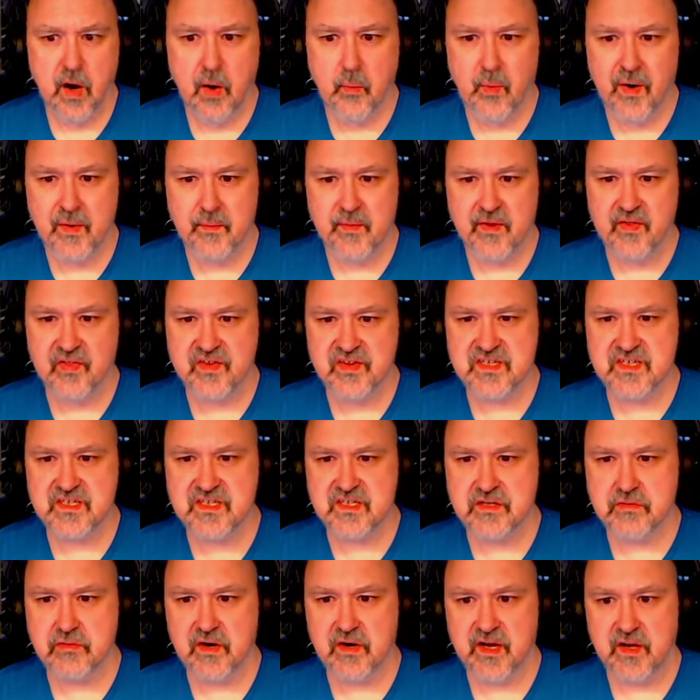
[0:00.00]
Wait a minute, this is
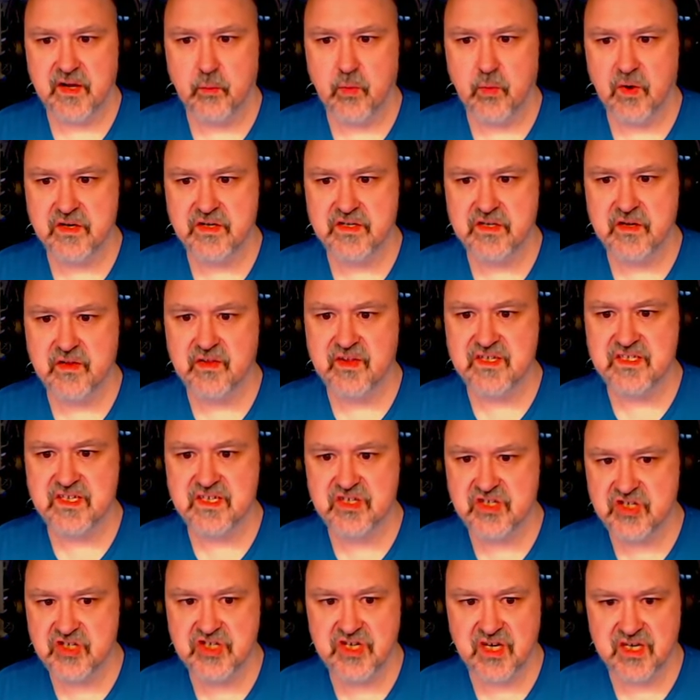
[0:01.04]
3. One, two, this
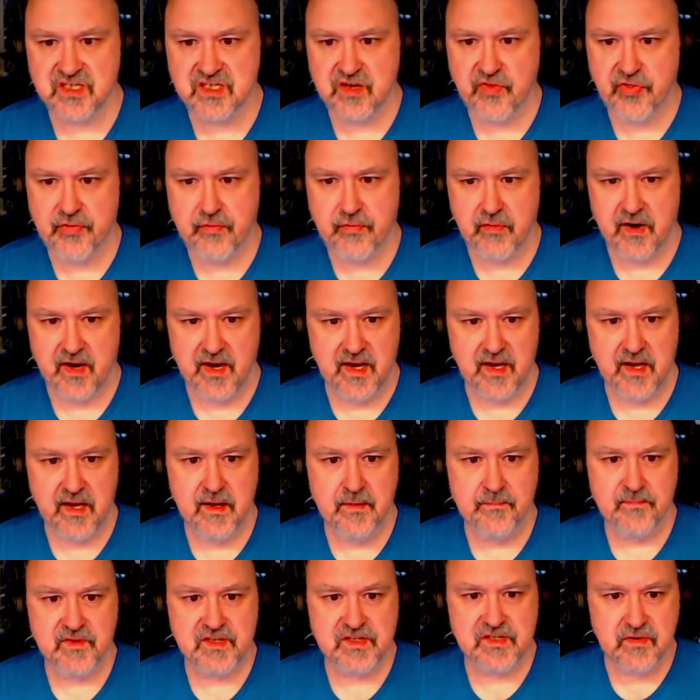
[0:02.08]
is just 3.
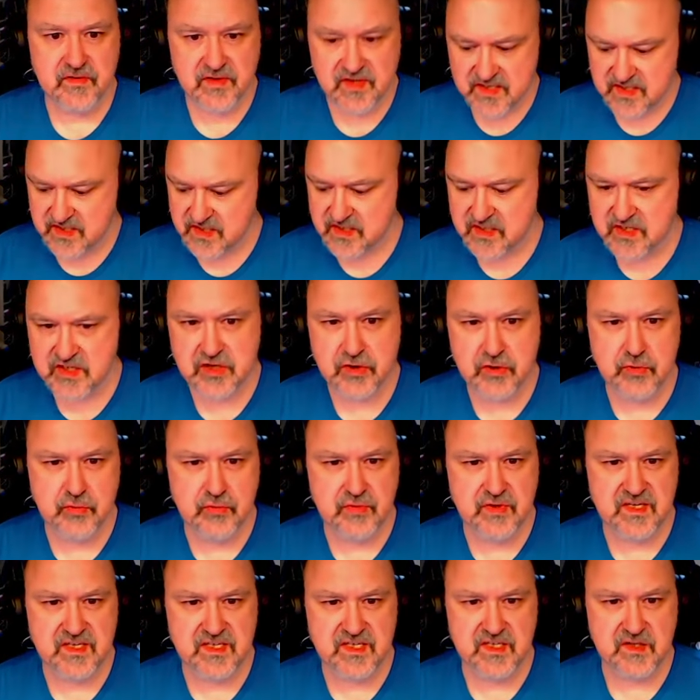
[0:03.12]
So this is 2,
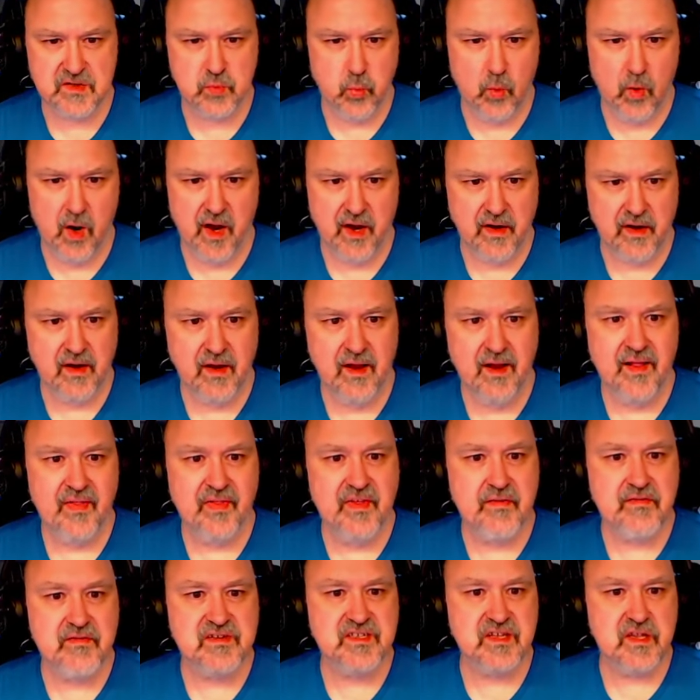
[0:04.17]
this is 1.
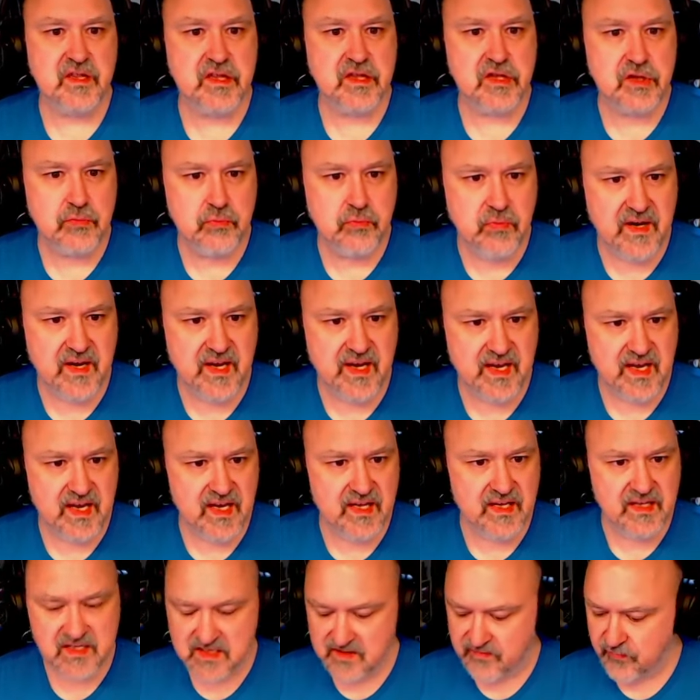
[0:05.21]
There is a 3
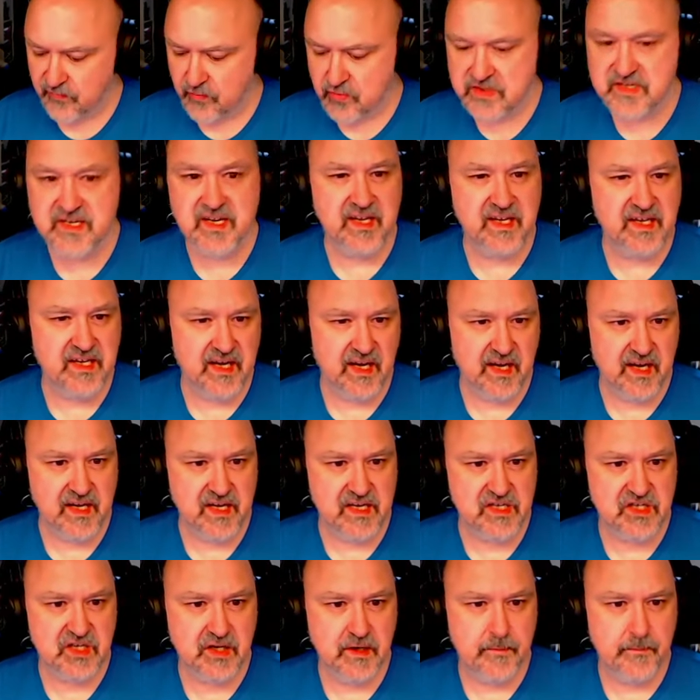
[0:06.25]
in this 14
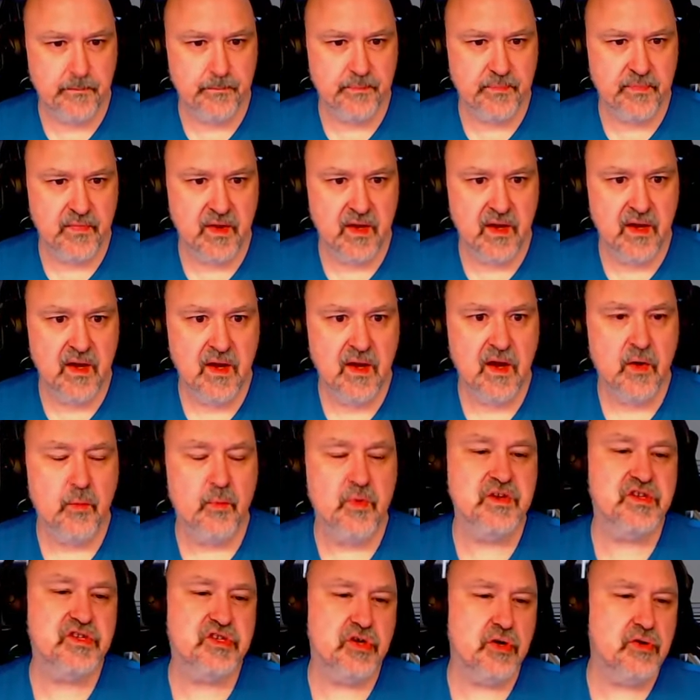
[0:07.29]
cage
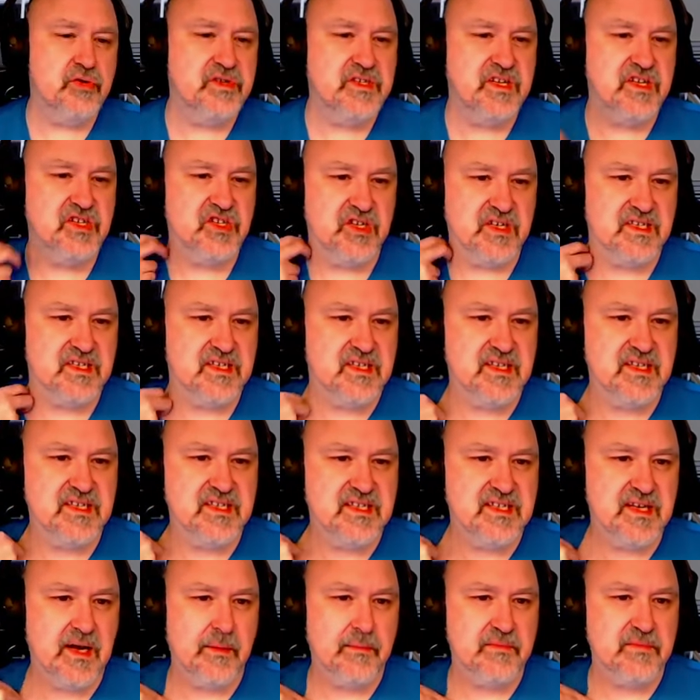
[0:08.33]
with two digits that
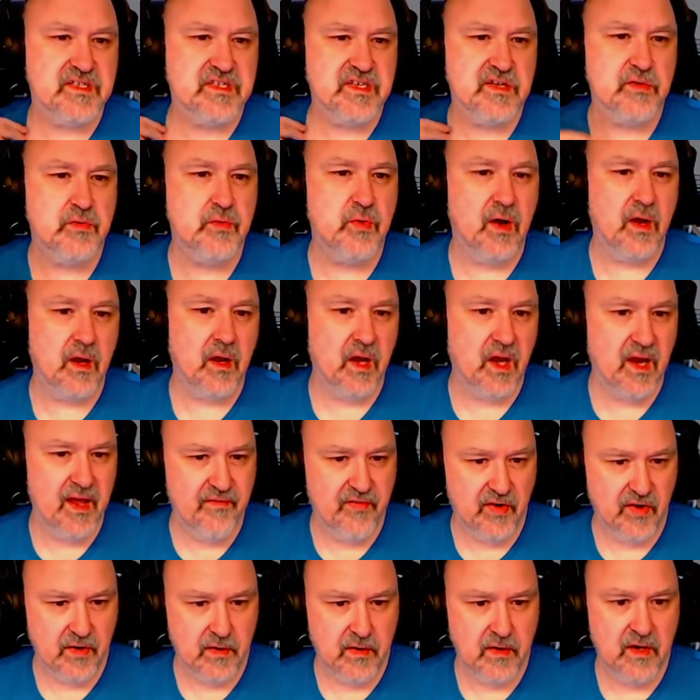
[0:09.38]
sum to
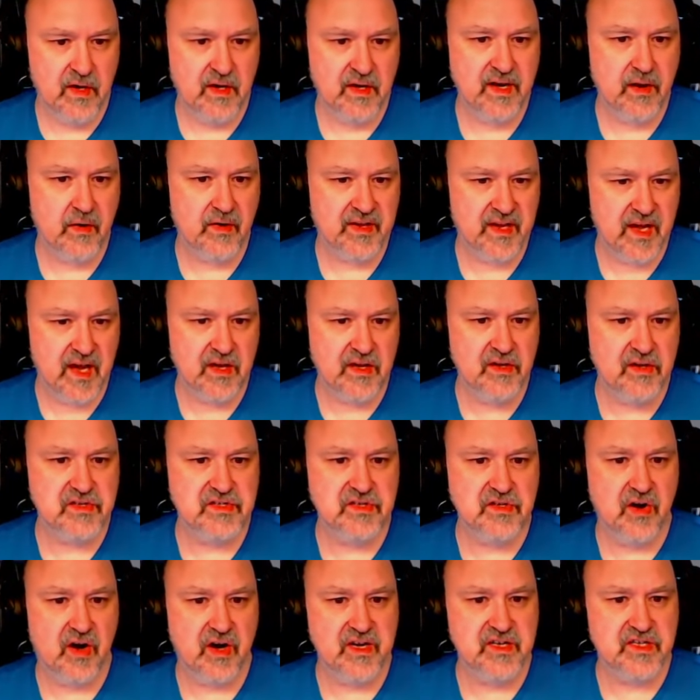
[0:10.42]
11. Now I can't use
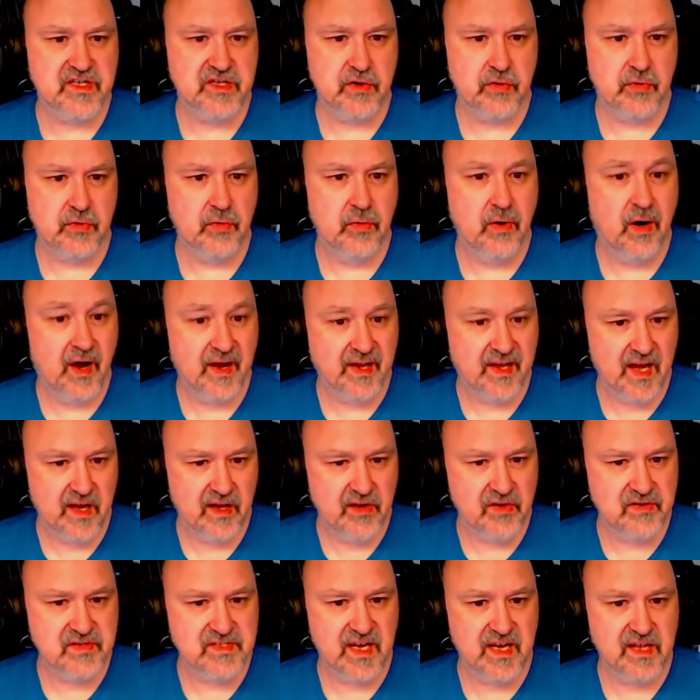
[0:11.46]
nine two. I can't
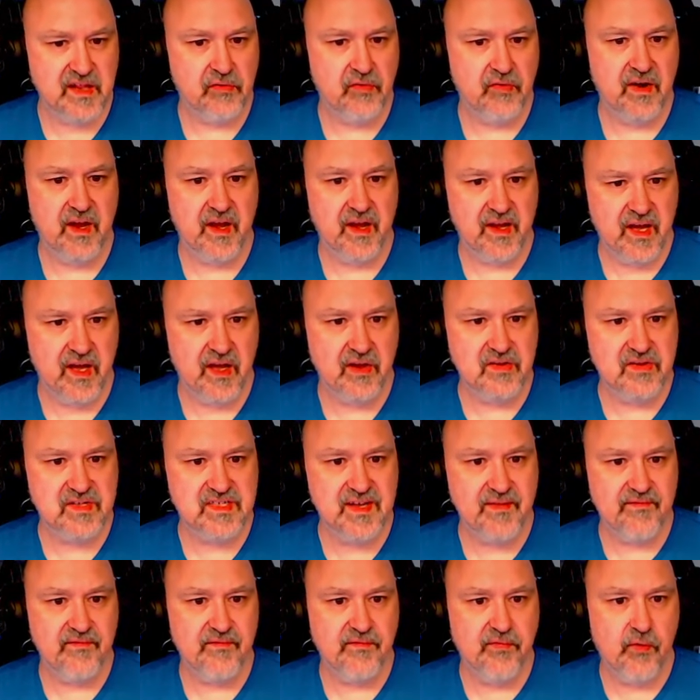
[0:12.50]
use eight three. I can't use
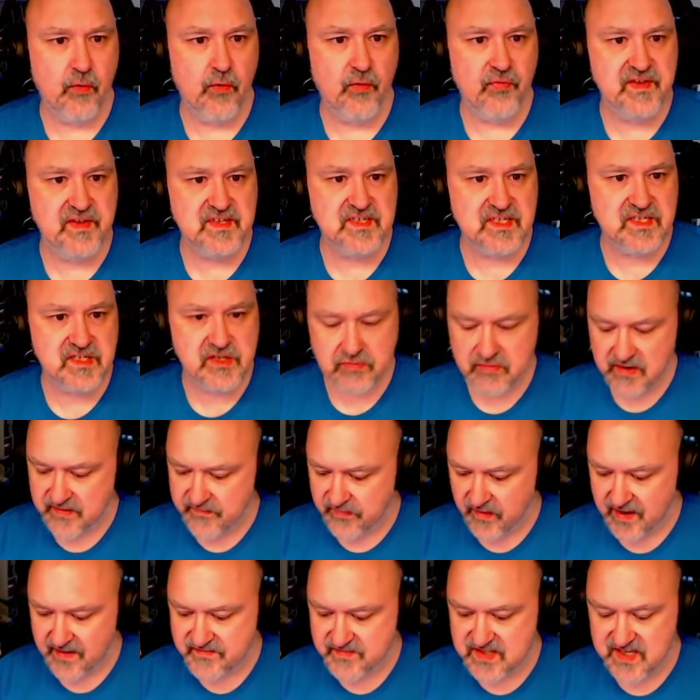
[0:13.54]
seven four. This is
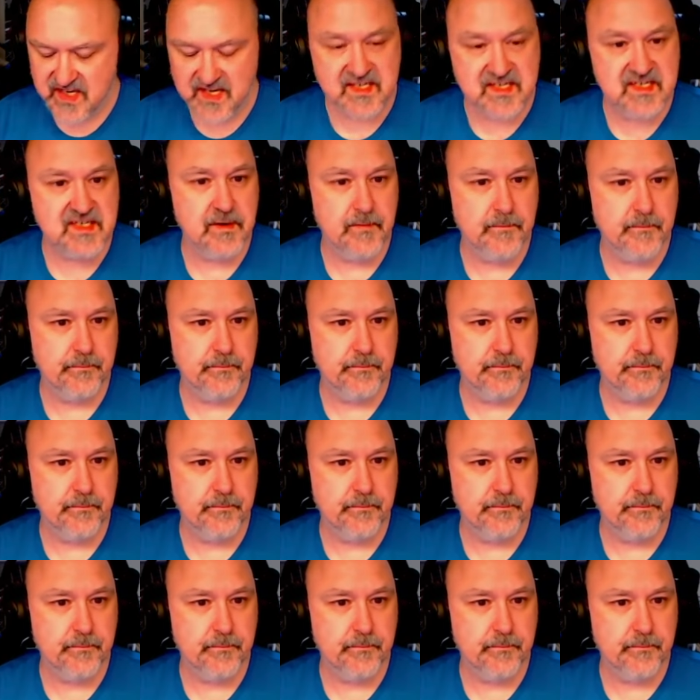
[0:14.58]
356.